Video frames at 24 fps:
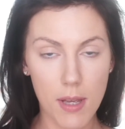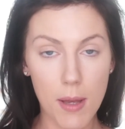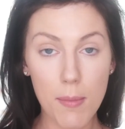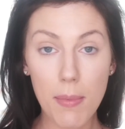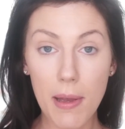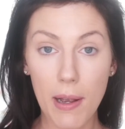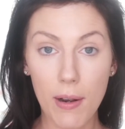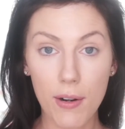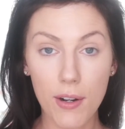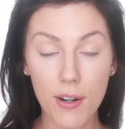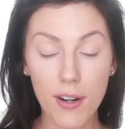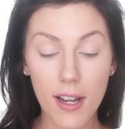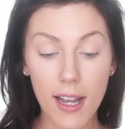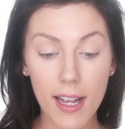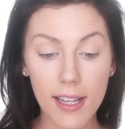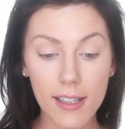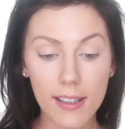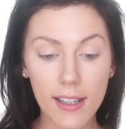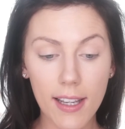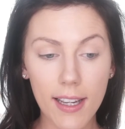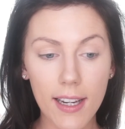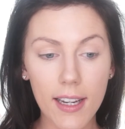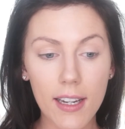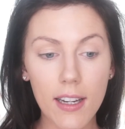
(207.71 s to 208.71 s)
powder
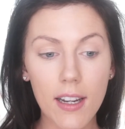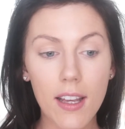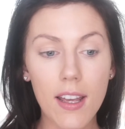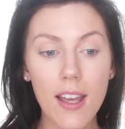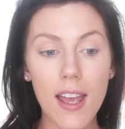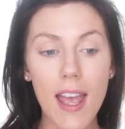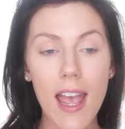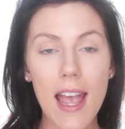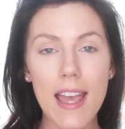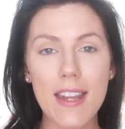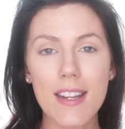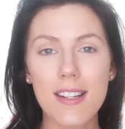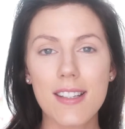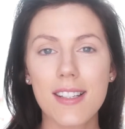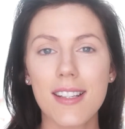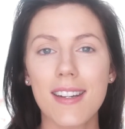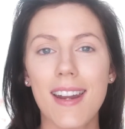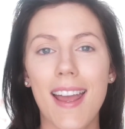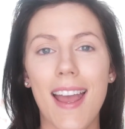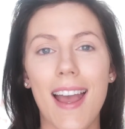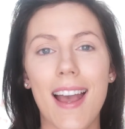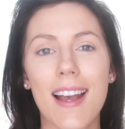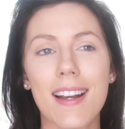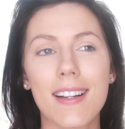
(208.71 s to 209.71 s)
highlight. And it's
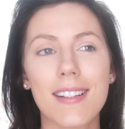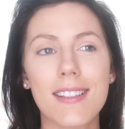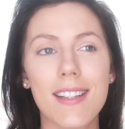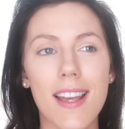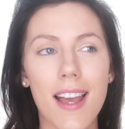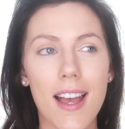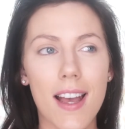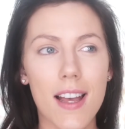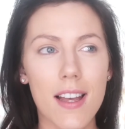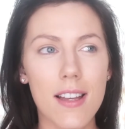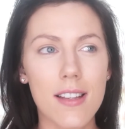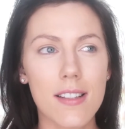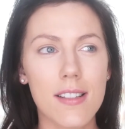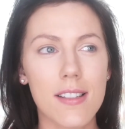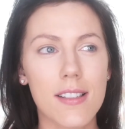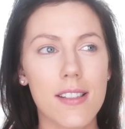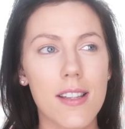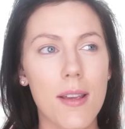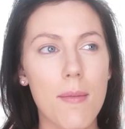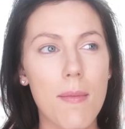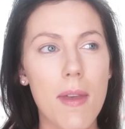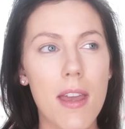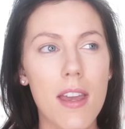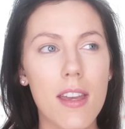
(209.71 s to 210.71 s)
gonna act
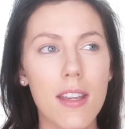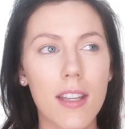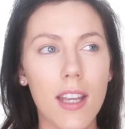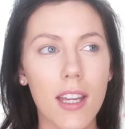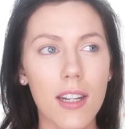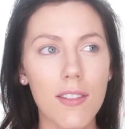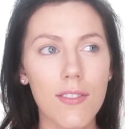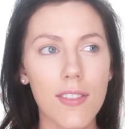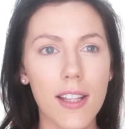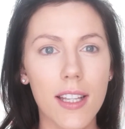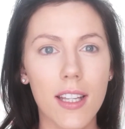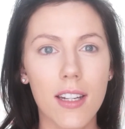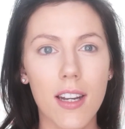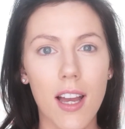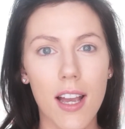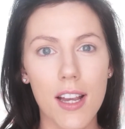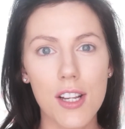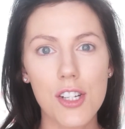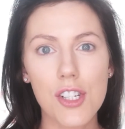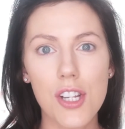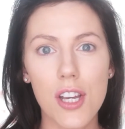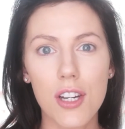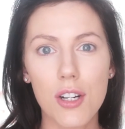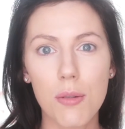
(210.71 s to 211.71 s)
as kind of like an
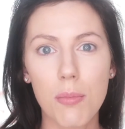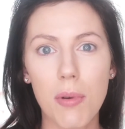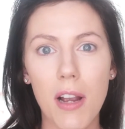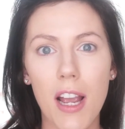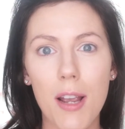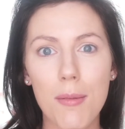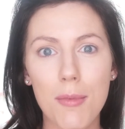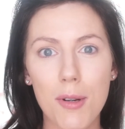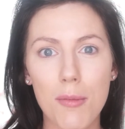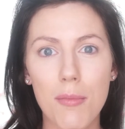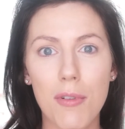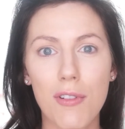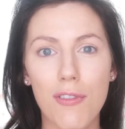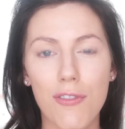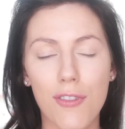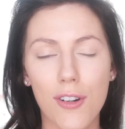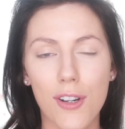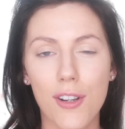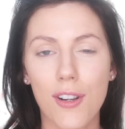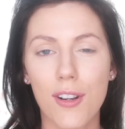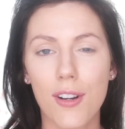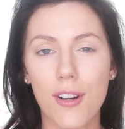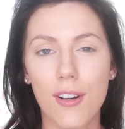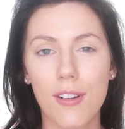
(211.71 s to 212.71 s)
eyeshadow primer, but
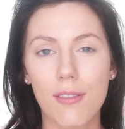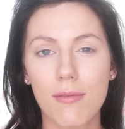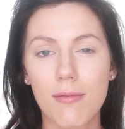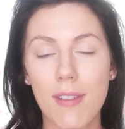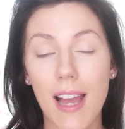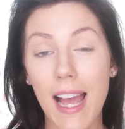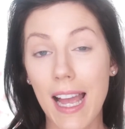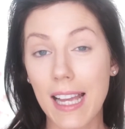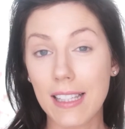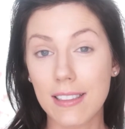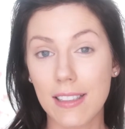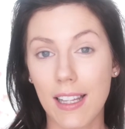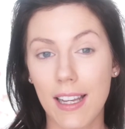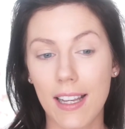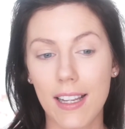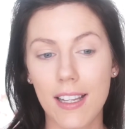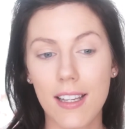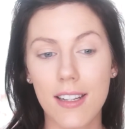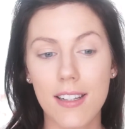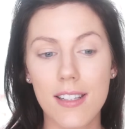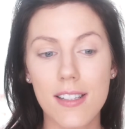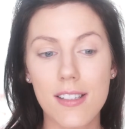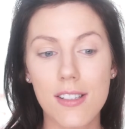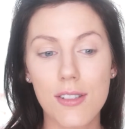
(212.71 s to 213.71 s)
for your highlight.
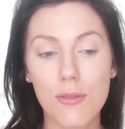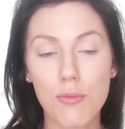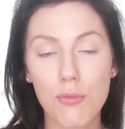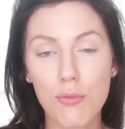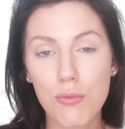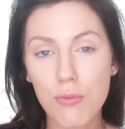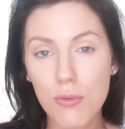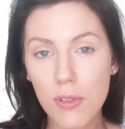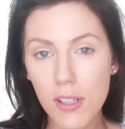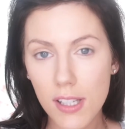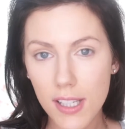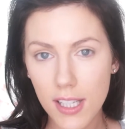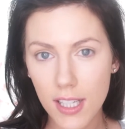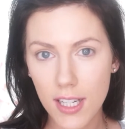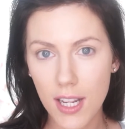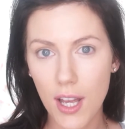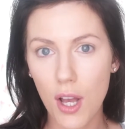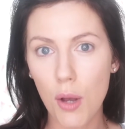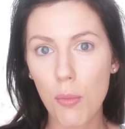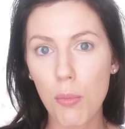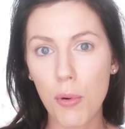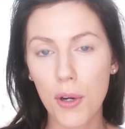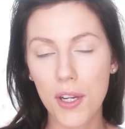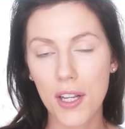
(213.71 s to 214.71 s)
And it's really gonna
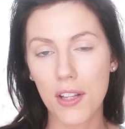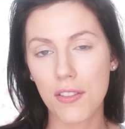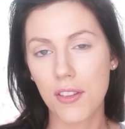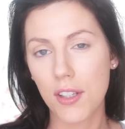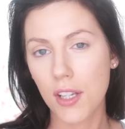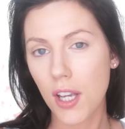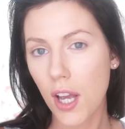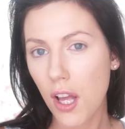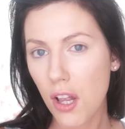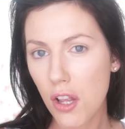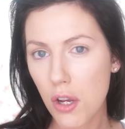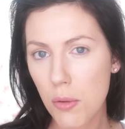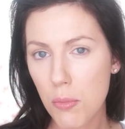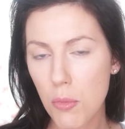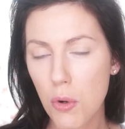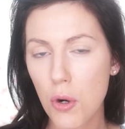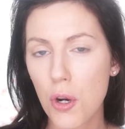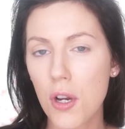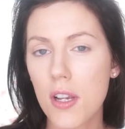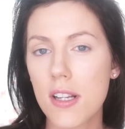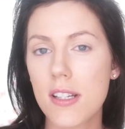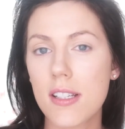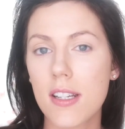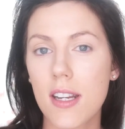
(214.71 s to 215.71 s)
help bring out the color
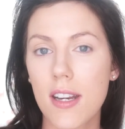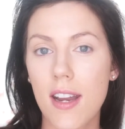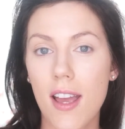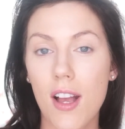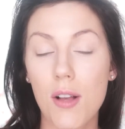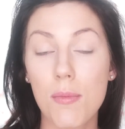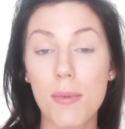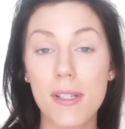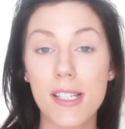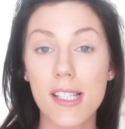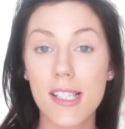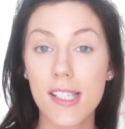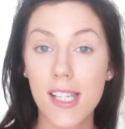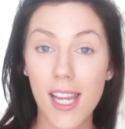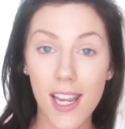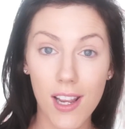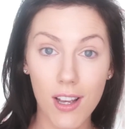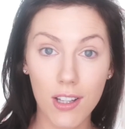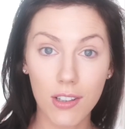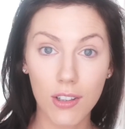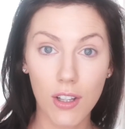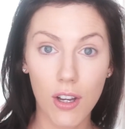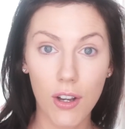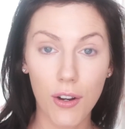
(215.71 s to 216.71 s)
more. It's gonna help it stay
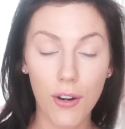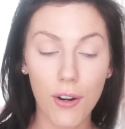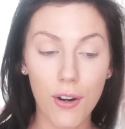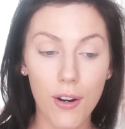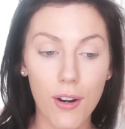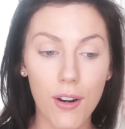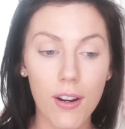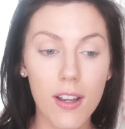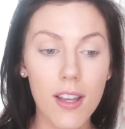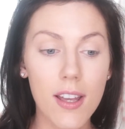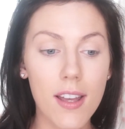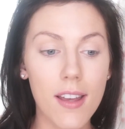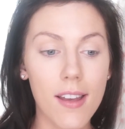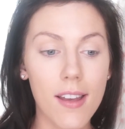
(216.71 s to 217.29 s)
on longer,